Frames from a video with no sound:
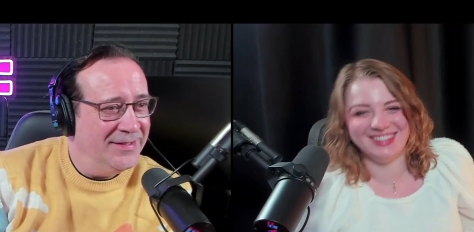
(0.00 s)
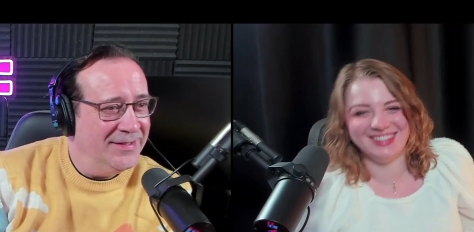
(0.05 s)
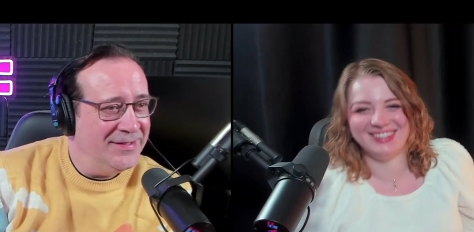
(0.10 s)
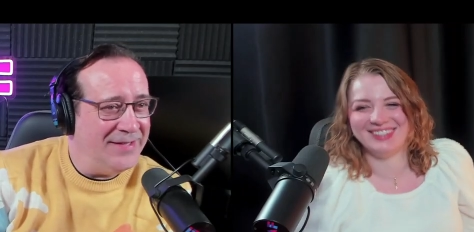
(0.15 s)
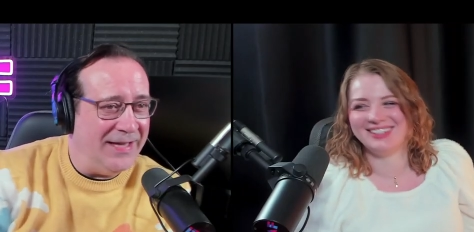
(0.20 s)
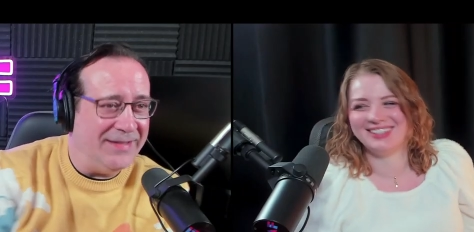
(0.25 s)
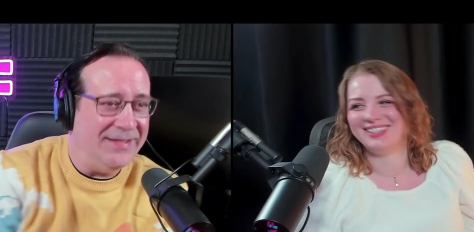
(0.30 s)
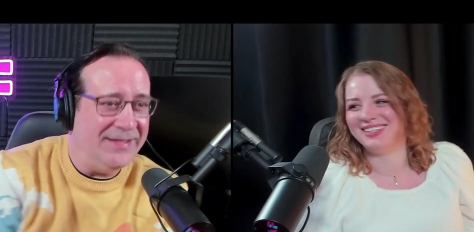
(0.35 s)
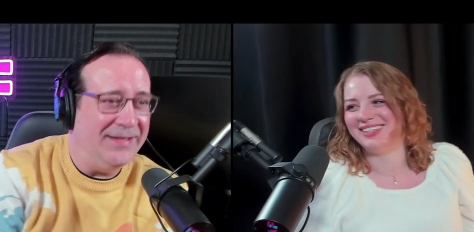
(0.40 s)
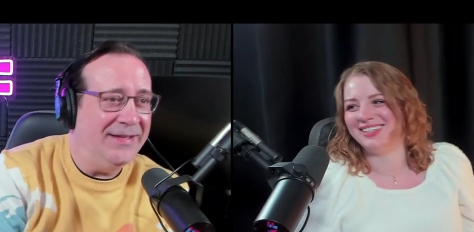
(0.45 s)

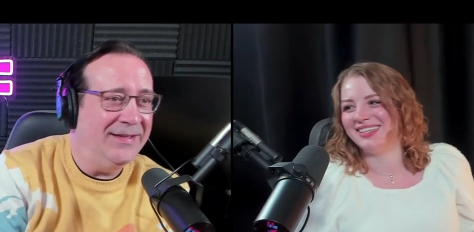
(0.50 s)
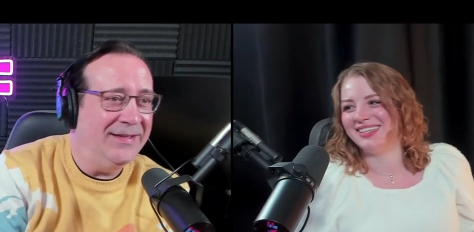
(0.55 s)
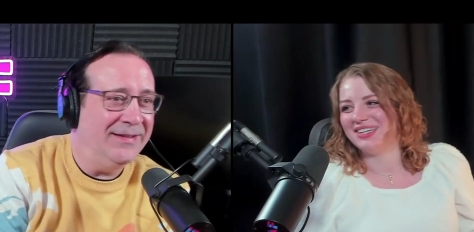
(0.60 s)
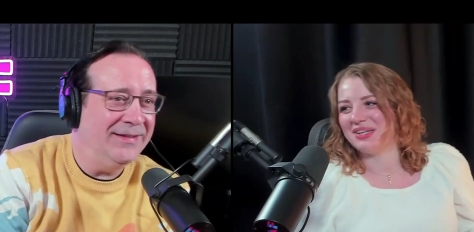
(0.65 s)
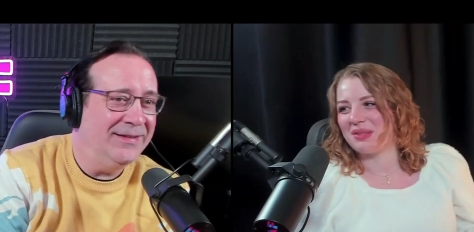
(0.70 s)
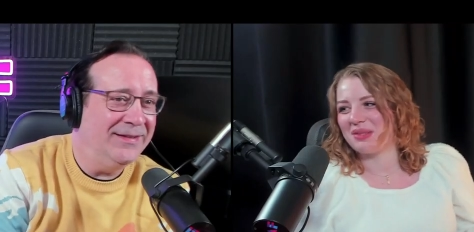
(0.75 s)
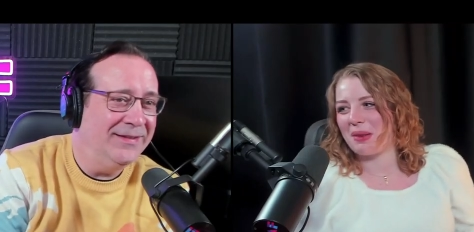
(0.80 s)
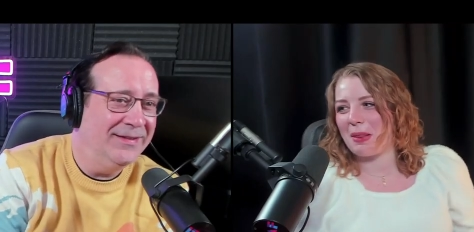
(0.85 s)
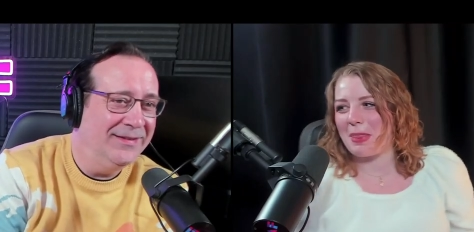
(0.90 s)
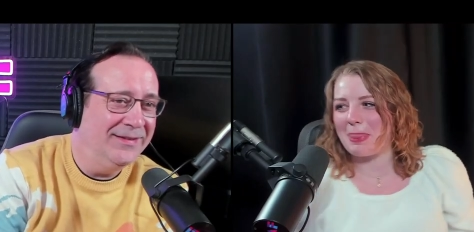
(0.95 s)
Speaker 1: Satine.
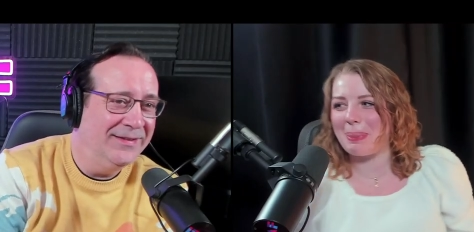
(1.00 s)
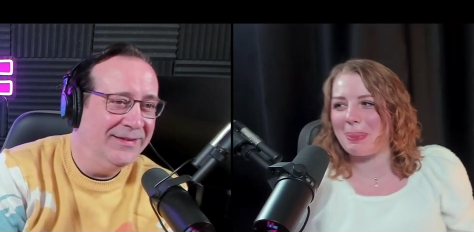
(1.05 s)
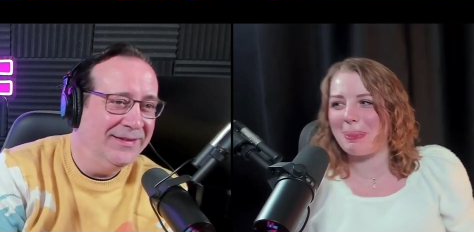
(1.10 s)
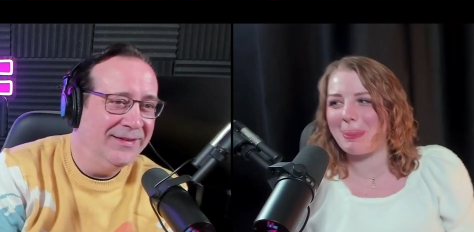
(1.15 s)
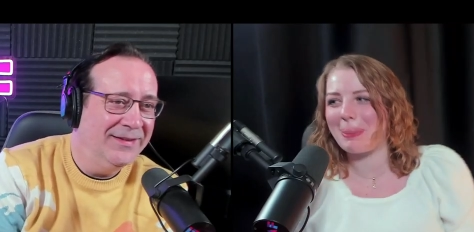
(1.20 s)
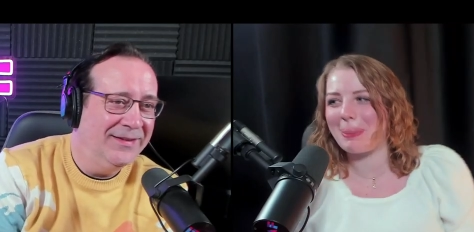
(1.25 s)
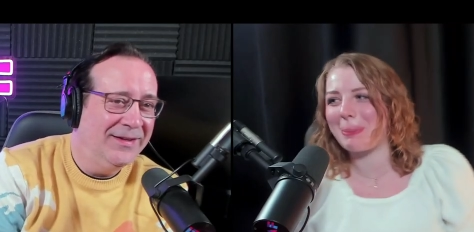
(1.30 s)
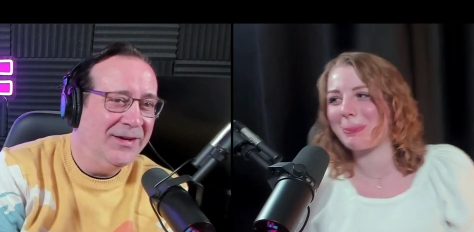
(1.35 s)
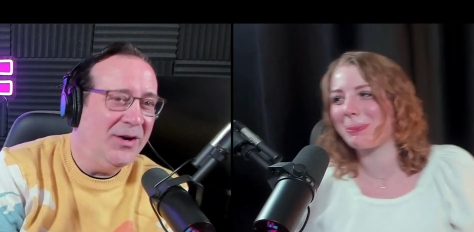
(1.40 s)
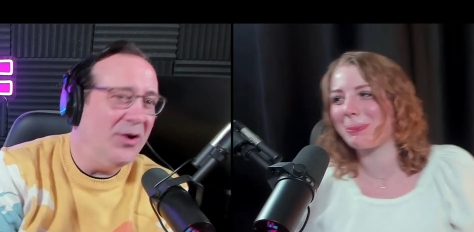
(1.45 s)

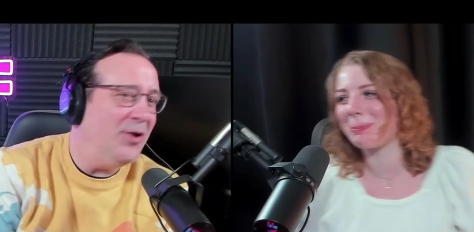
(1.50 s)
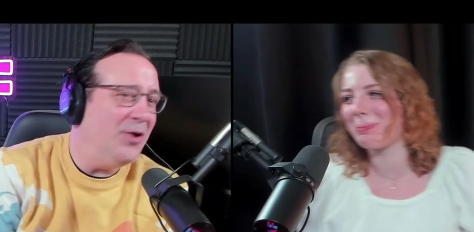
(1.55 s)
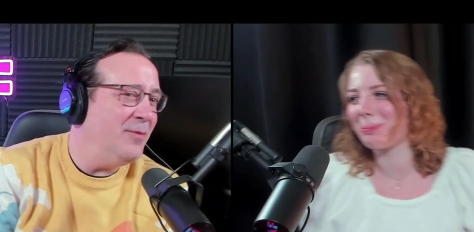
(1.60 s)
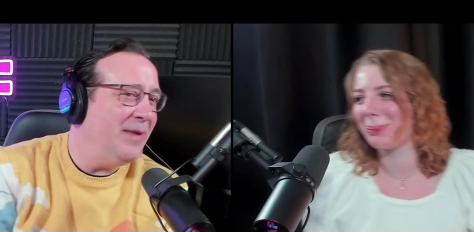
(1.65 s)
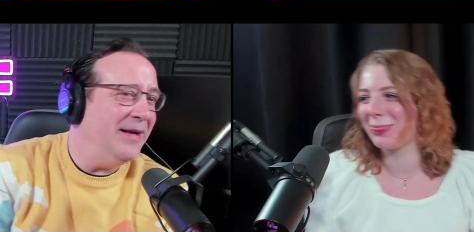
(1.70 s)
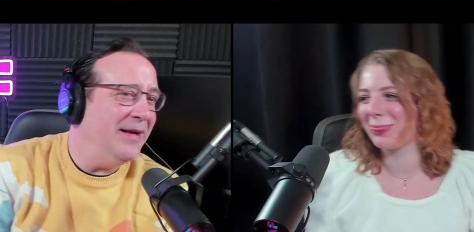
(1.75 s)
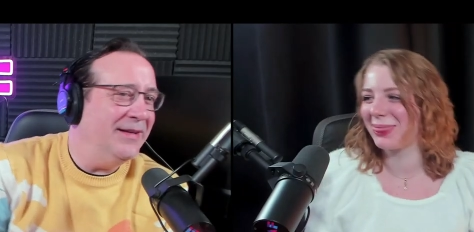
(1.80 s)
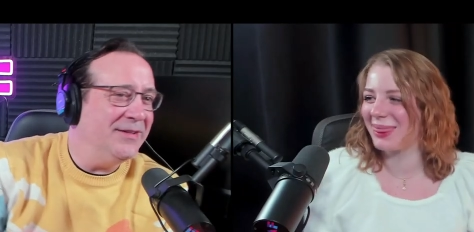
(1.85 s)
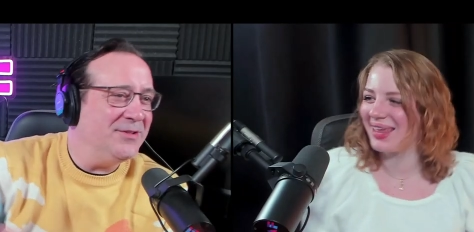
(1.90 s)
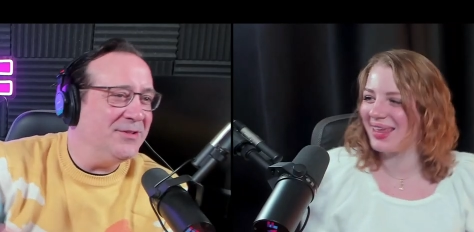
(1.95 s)
Oh,
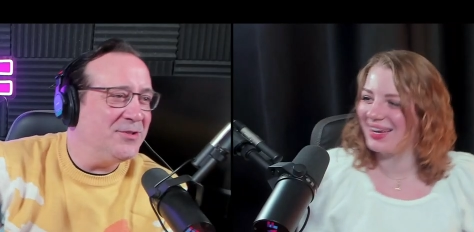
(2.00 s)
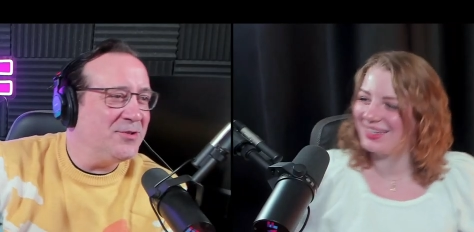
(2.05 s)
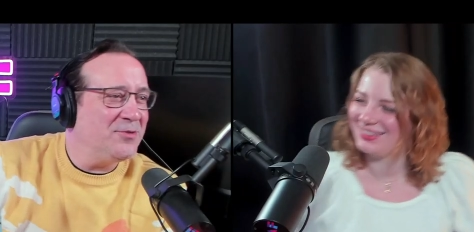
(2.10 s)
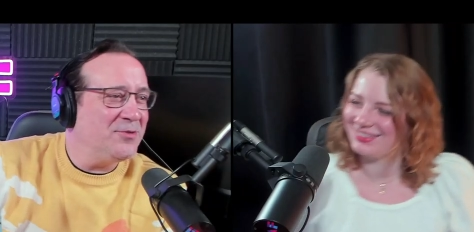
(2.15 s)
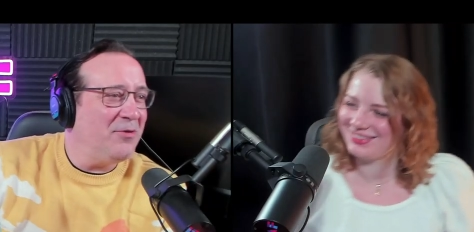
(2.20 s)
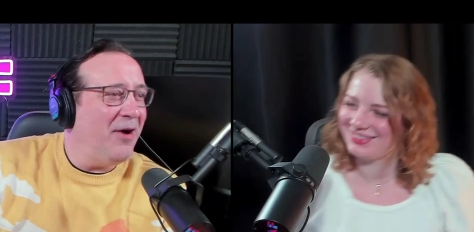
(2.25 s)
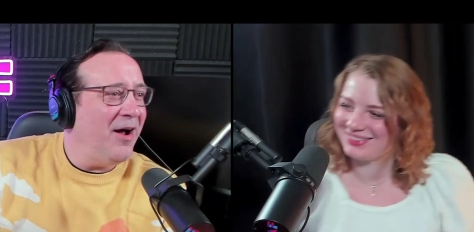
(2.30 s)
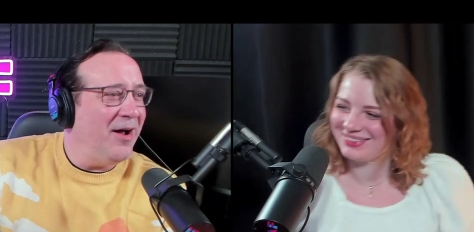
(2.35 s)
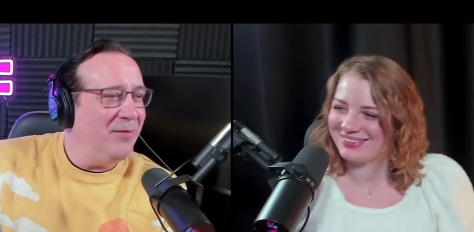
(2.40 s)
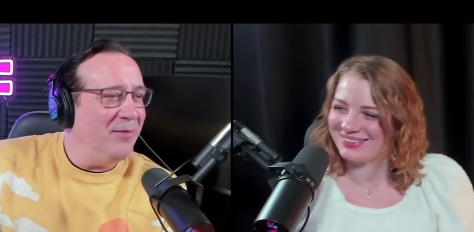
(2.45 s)
my little
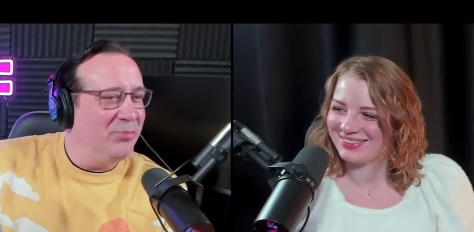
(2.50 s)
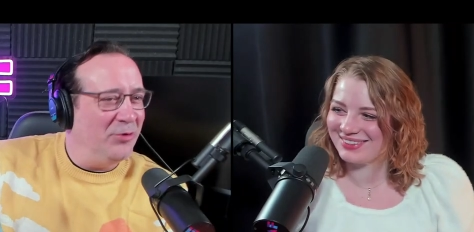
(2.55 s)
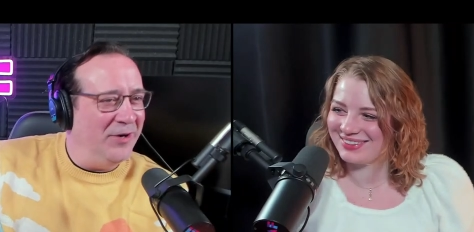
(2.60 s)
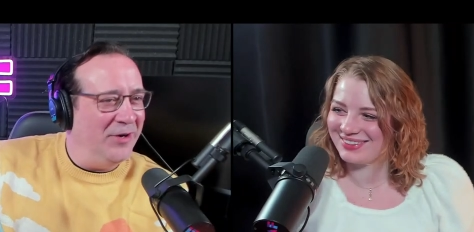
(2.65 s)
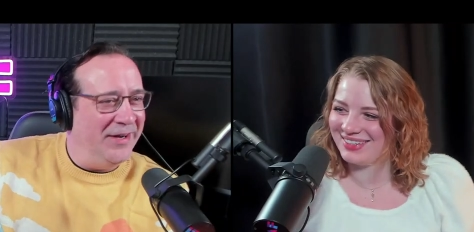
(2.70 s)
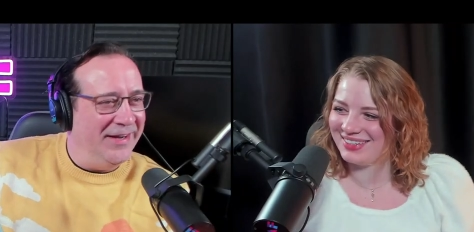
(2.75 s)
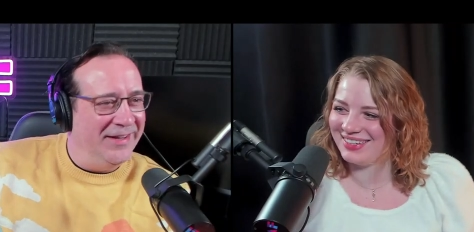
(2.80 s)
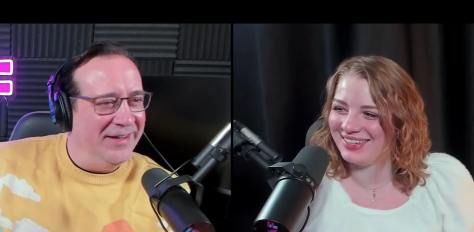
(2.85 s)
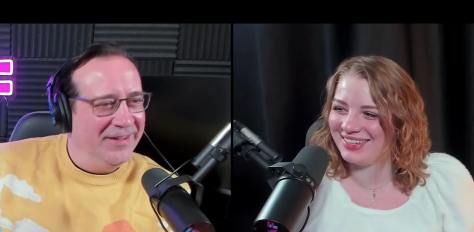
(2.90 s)
strawberry.